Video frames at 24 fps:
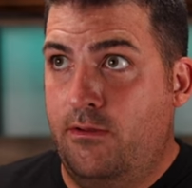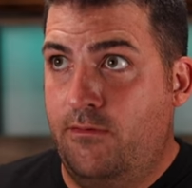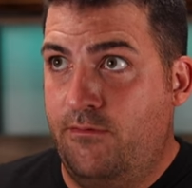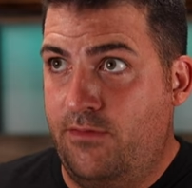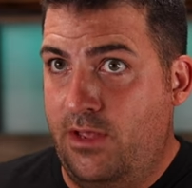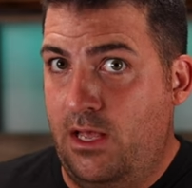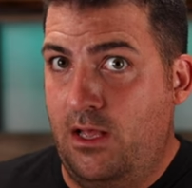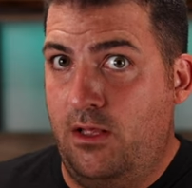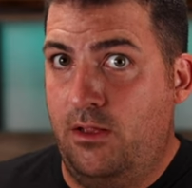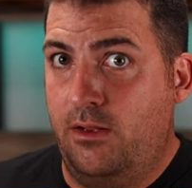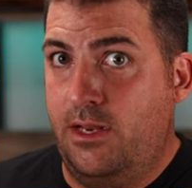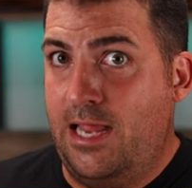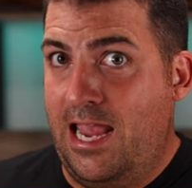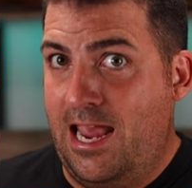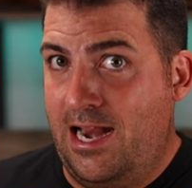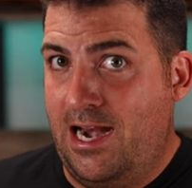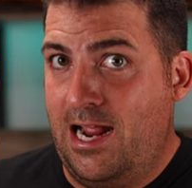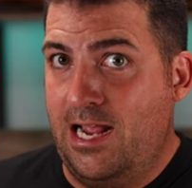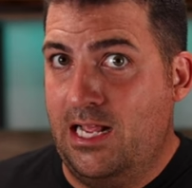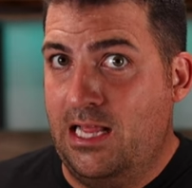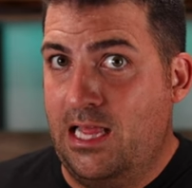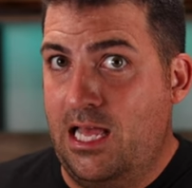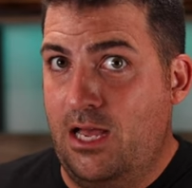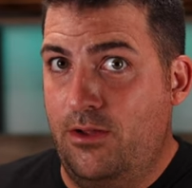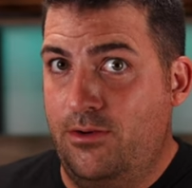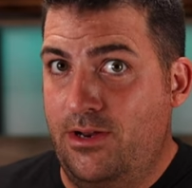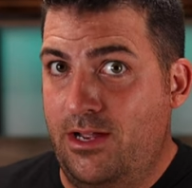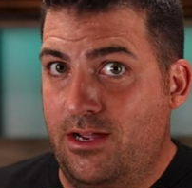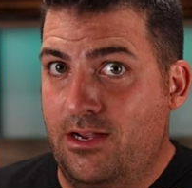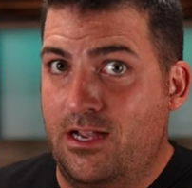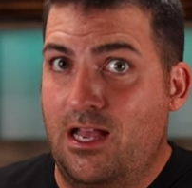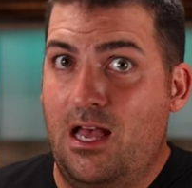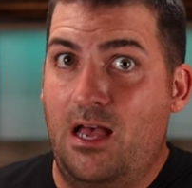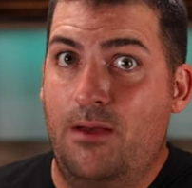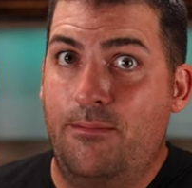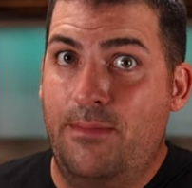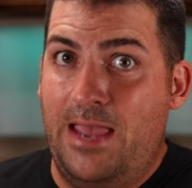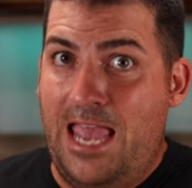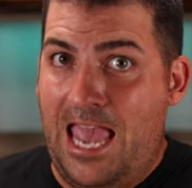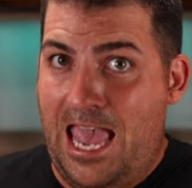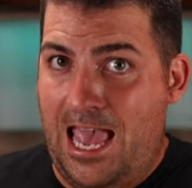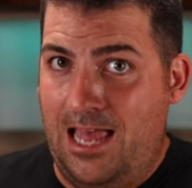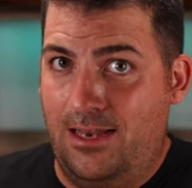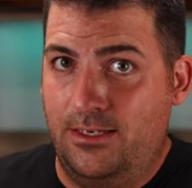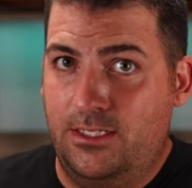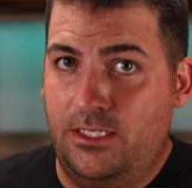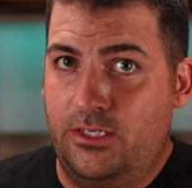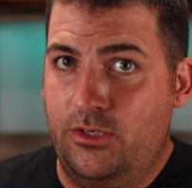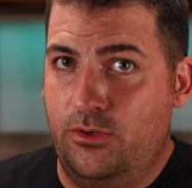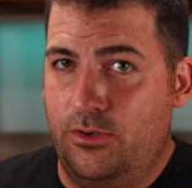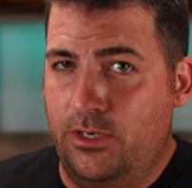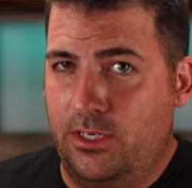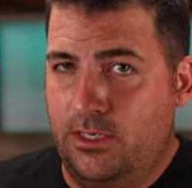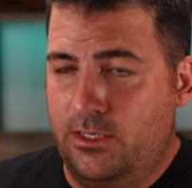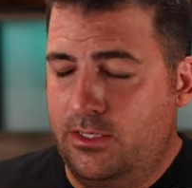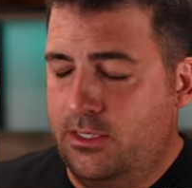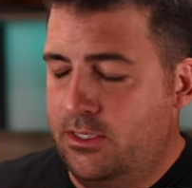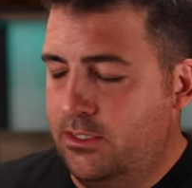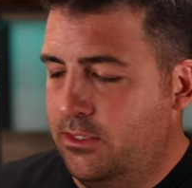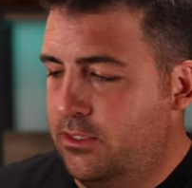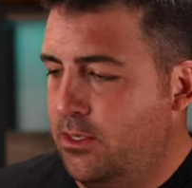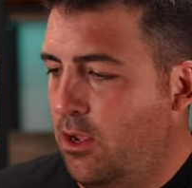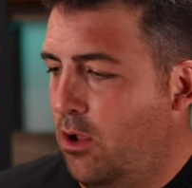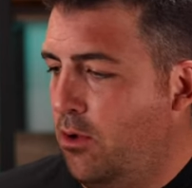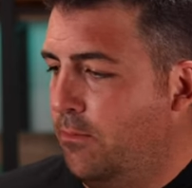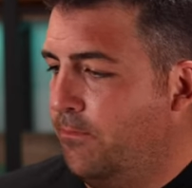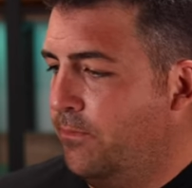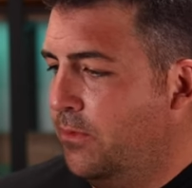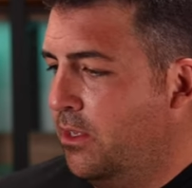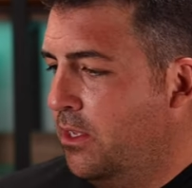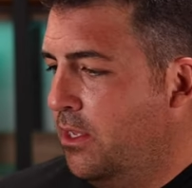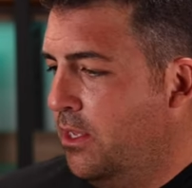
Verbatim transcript: Feld at iCloud dot com adds to it. So